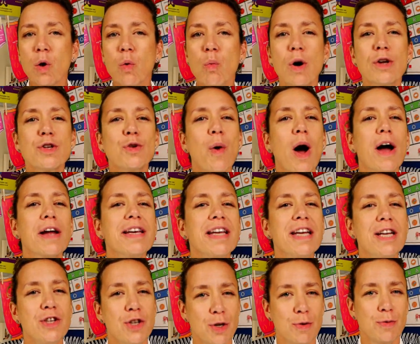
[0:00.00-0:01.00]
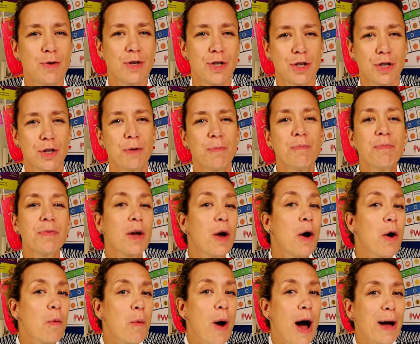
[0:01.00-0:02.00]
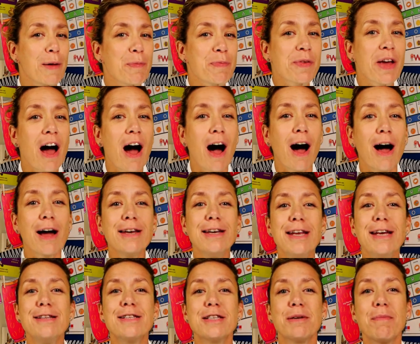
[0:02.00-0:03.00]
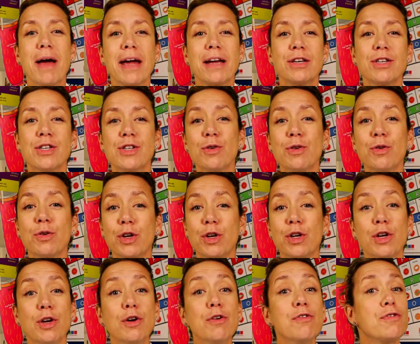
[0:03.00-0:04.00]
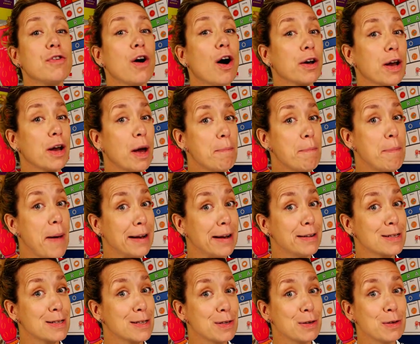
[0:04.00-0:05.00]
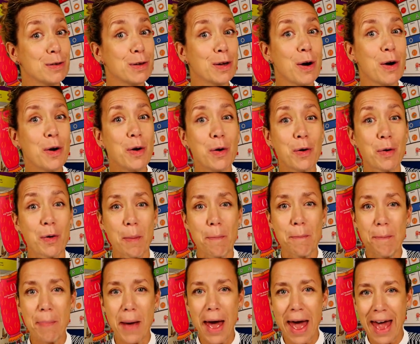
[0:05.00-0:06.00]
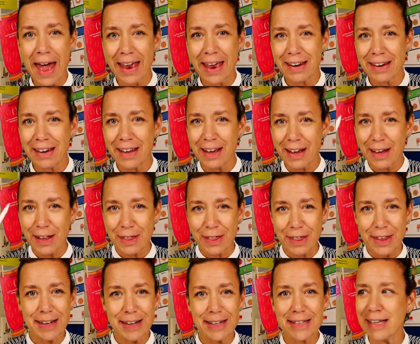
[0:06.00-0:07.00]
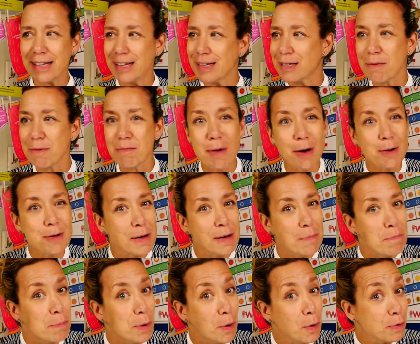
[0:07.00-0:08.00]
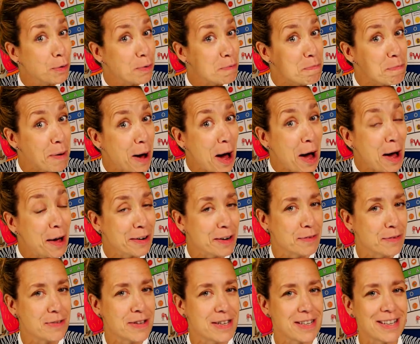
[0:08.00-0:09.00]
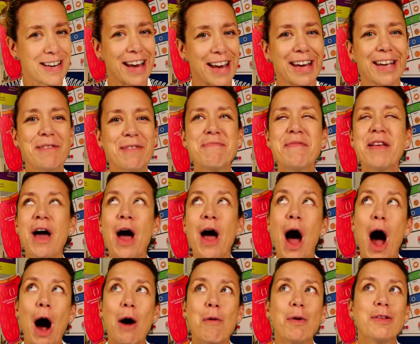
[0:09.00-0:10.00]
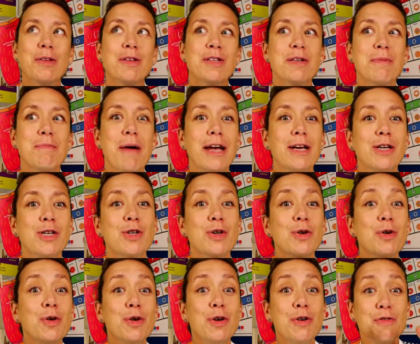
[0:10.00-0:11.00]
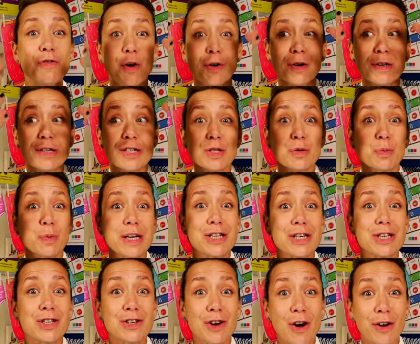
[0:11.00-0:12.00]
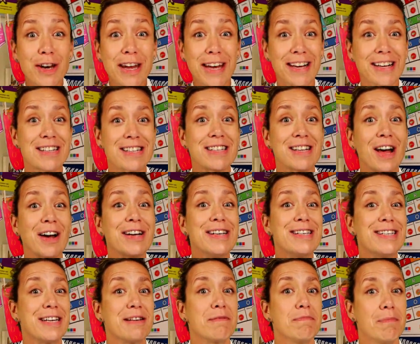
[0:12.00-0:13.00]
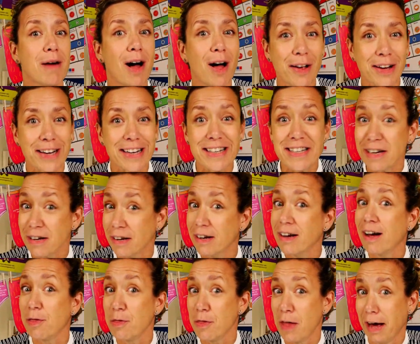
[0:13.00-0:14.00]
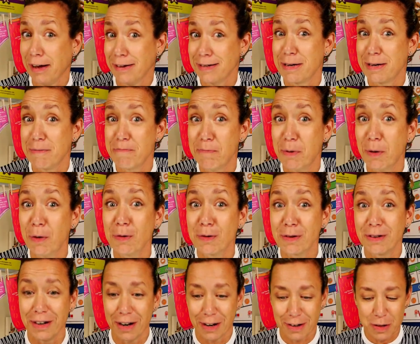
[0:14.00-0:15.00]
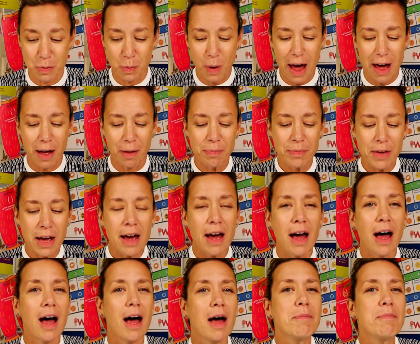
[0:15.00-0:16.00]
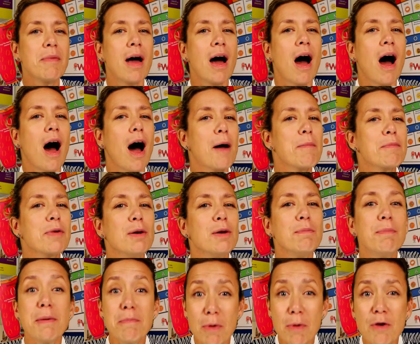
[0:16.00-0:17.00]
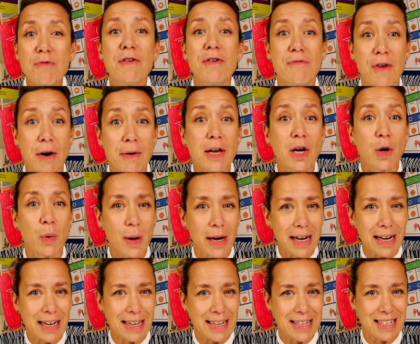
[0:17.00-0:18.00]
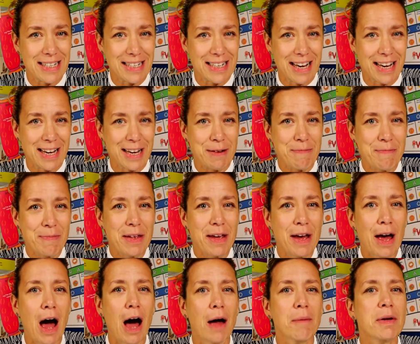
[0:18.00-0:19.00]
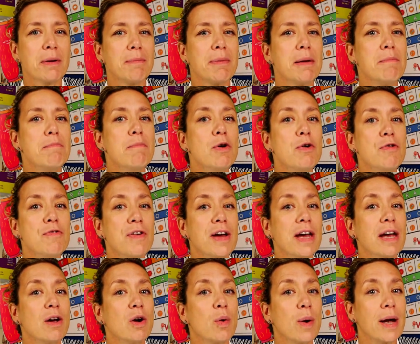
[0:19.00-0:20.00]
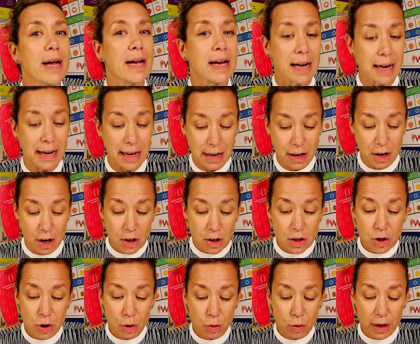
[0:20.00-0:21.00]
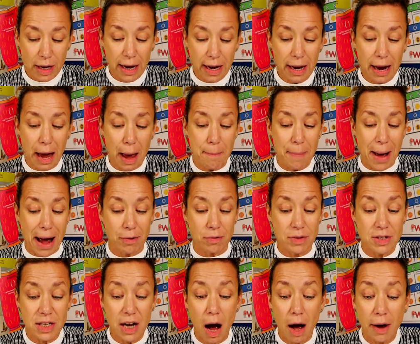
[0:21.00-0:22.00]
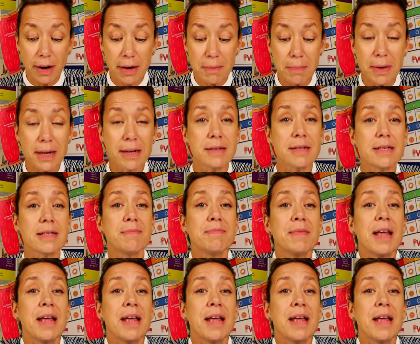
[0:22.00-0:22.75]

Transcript: what do I need you to do? Well, I need to make sure that you've got a pencil or a pen. This is the most important part of today. I want to make sure you've got a switched on, excited mind, and that's important as well. I'm going to be moving very quickly today. I'm going to be moving quickly, talking about timers.